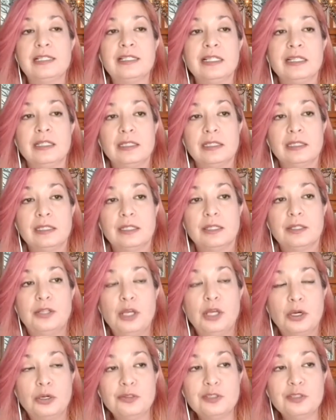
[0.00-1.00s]
And
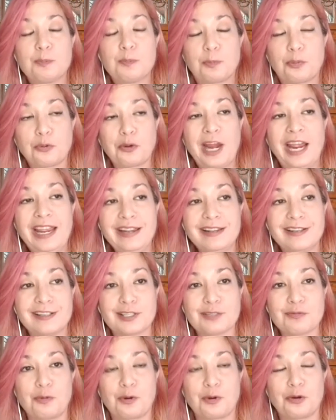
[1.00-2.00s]
those
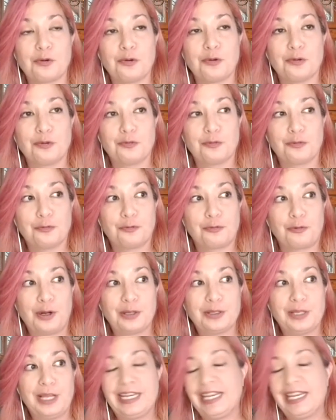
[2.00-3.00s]
brakes were
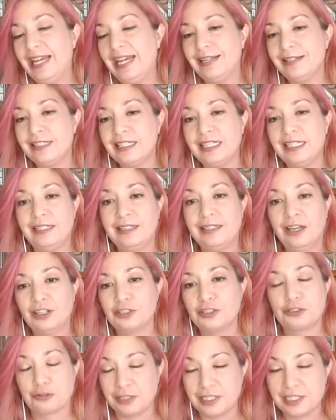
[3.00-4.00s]
for like
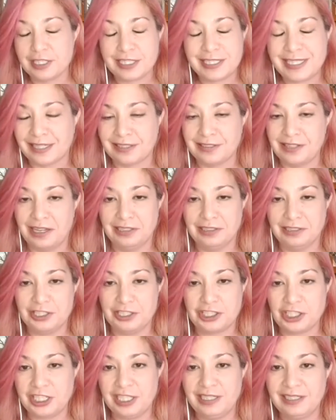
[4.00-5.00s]
1800s
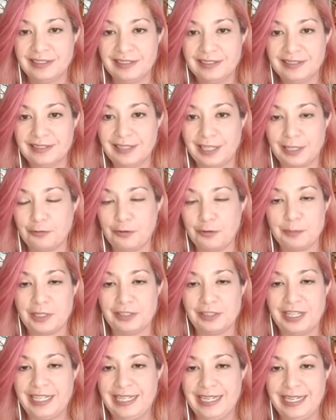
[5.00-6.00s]
technology, like from
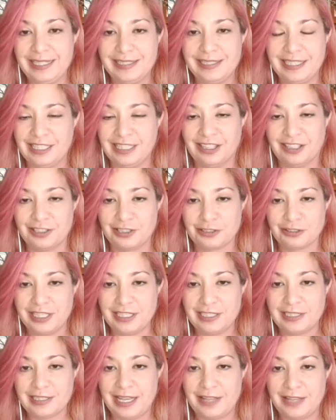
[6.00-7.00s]
the late
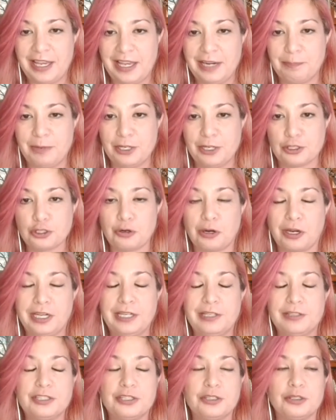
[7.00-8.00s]
1800s, and they'd been
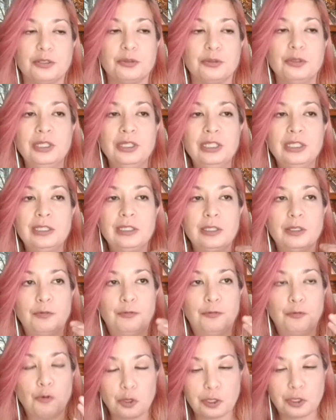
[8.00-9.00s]
trying to
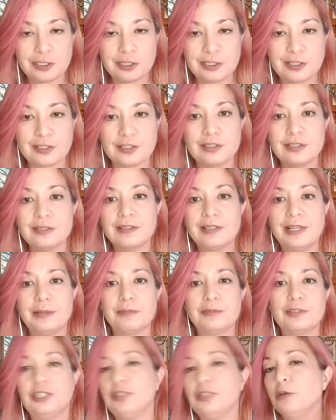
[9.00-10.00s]
force
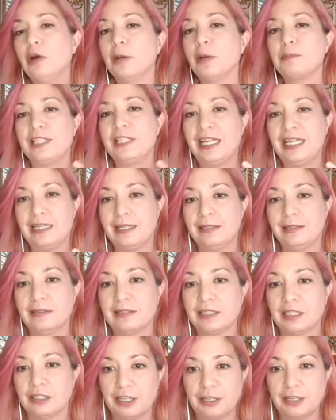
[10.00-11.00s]
them to update
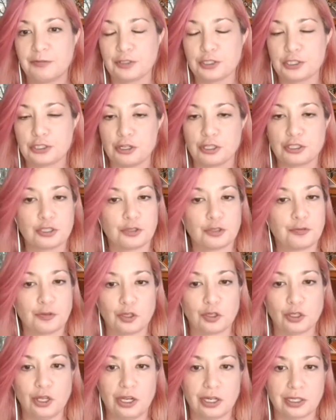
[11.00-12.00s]
their infrastructure
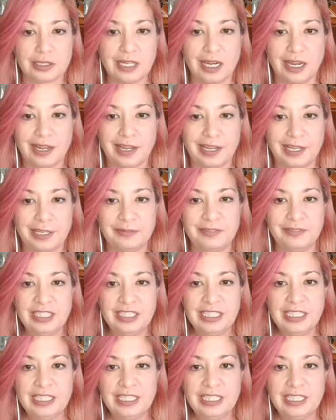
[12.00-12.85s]
for a long time.